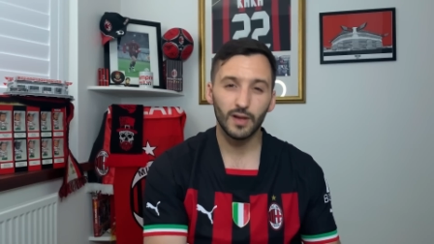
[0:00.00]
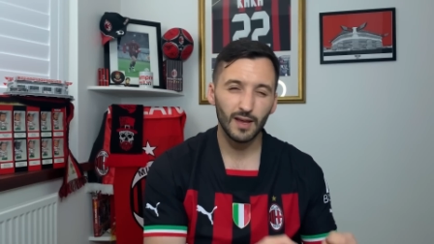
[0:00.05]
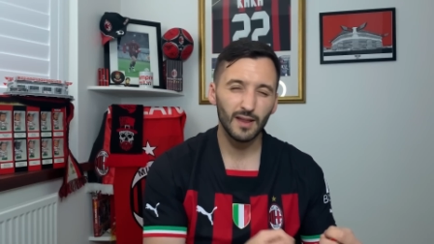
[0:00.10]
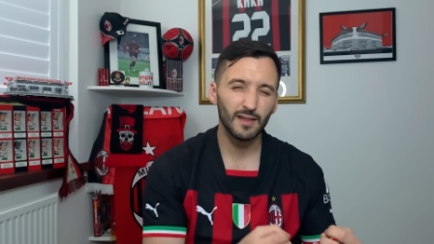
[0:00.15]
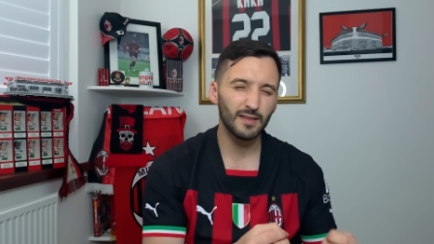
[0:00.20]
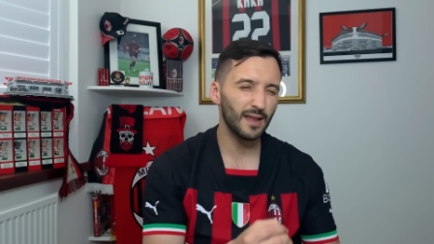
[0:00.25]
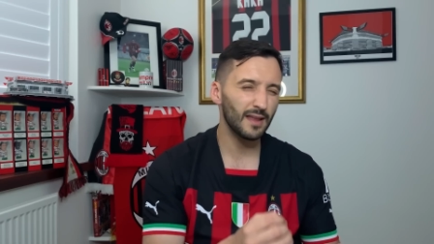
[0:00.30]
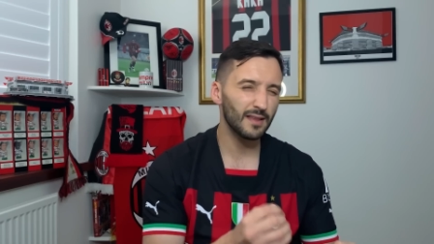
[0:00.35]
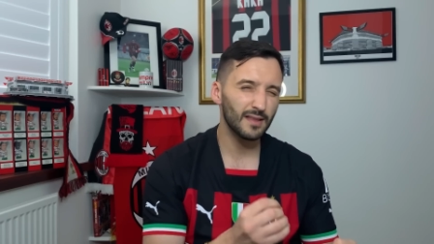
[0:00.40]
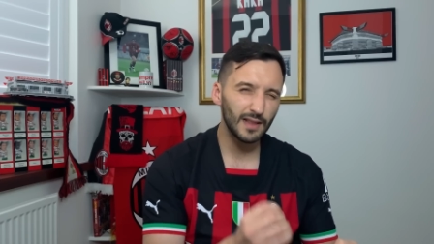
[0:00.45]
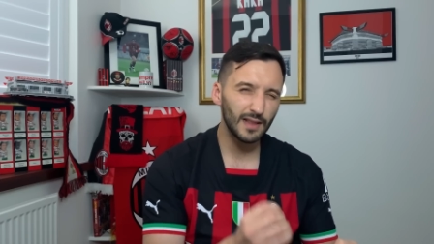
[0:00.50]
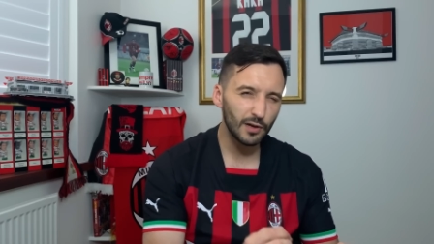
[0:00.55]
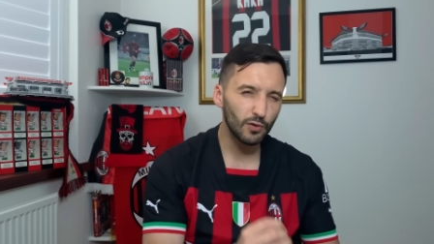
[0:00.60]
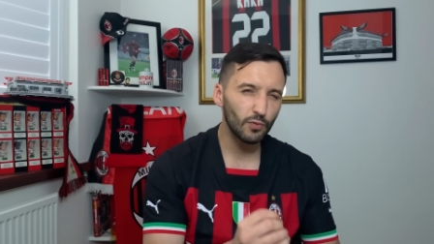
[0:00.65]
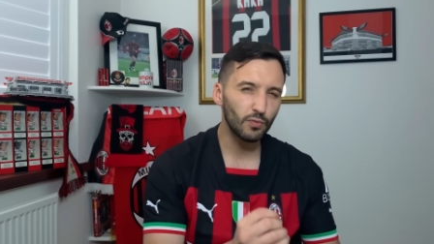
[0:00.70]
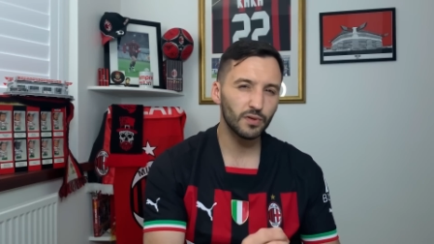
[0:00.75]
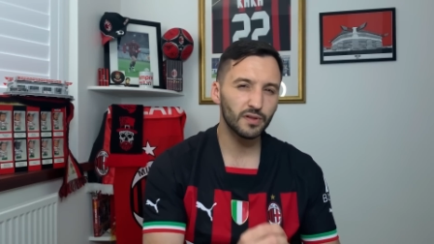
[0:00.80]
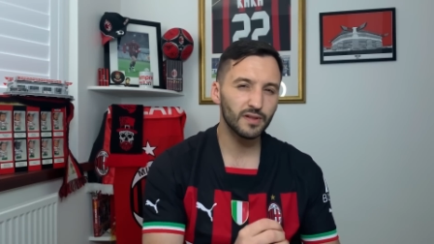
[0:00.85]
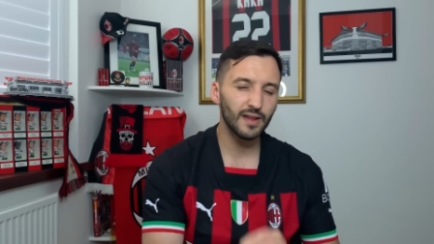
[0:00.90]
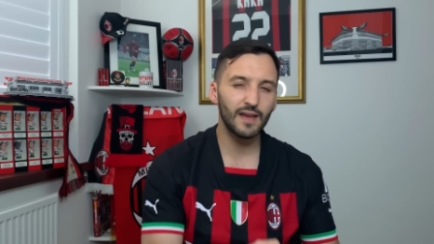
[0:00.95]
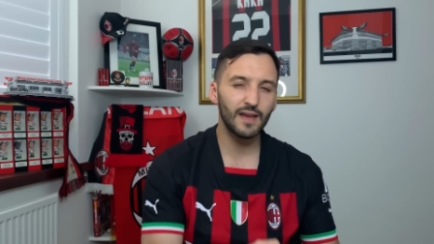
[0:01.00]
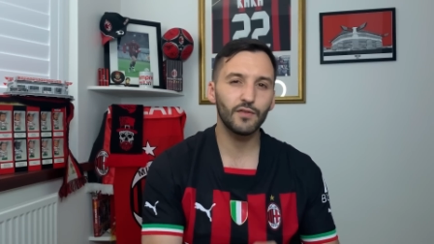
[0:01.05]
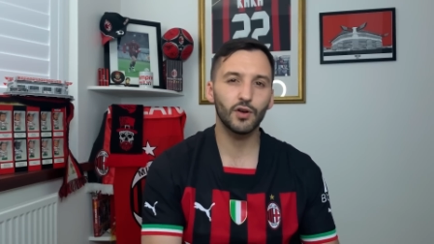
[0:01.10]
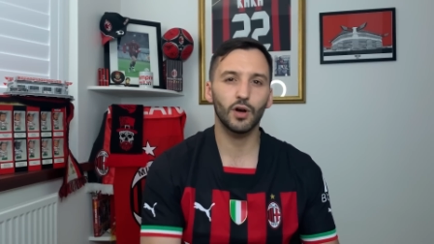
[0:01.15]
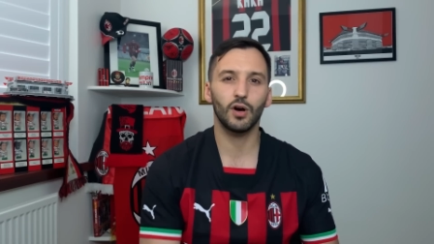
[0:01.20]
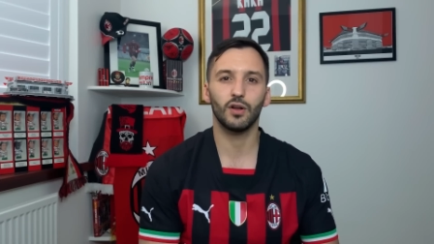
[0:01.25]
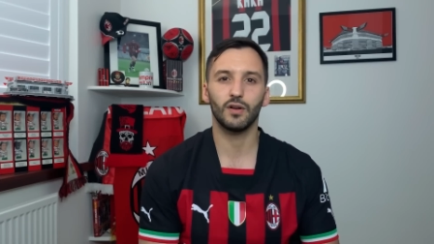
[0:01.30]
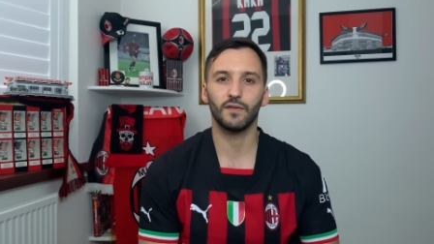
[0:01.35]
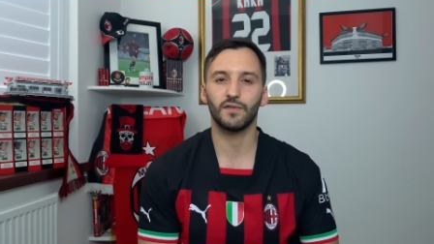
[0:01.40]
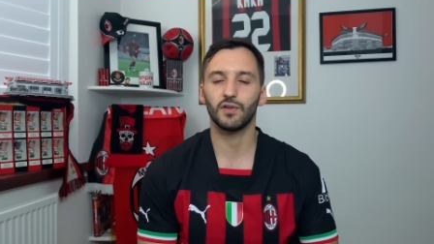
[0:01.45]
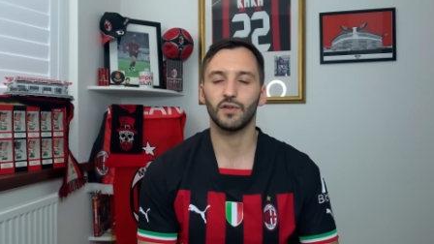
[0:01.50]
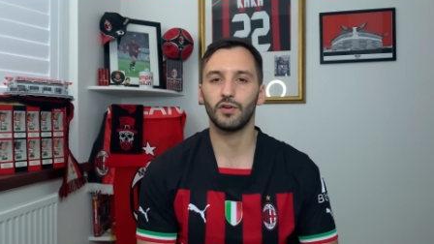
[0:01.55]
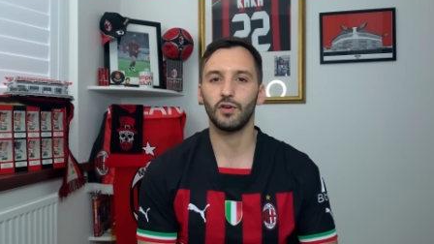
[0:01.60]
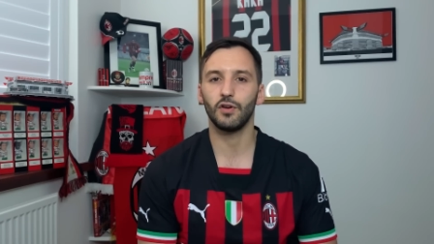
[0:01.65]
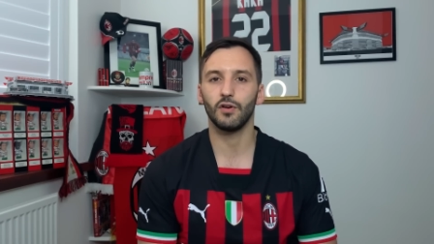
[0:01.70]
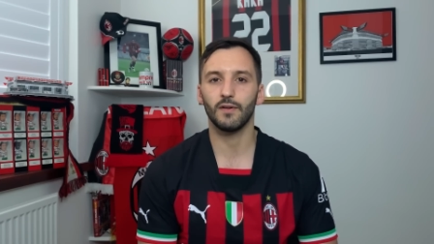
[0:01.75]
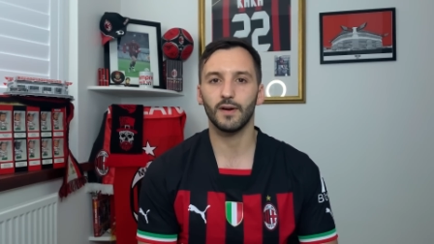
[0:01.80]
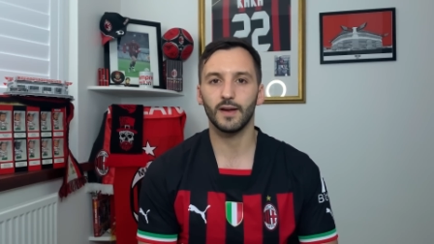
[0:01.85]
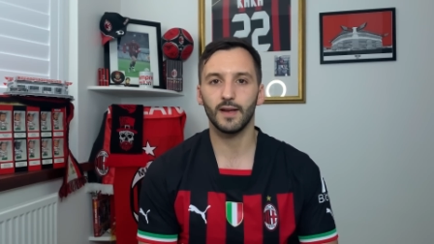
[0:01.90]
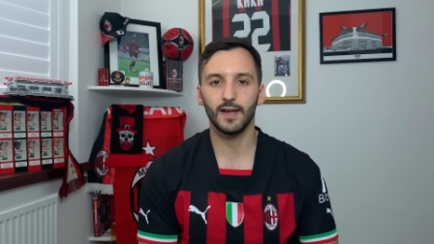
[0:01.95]
It's that little safeguard of
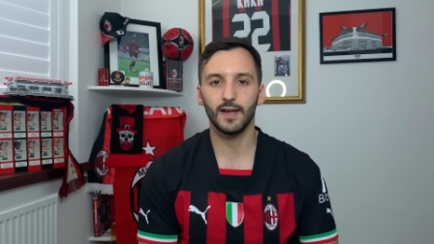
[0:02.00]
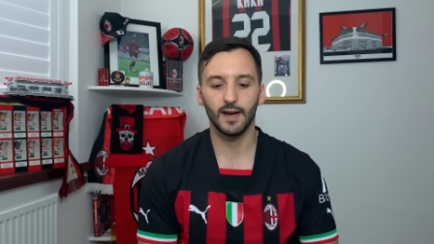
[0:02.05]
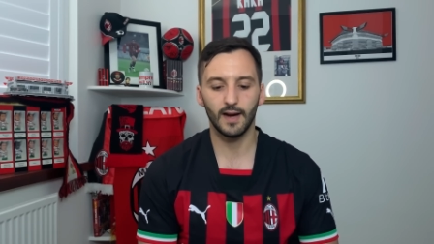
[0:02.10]
security.